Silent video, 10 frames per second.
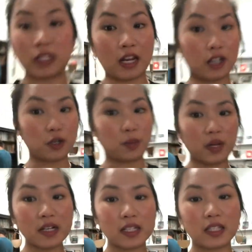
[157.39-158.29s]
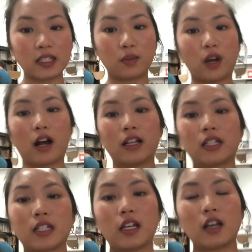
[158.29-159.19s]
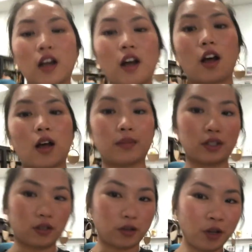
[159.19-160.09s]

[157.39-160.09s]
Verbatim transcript: and new books. We got, I'm still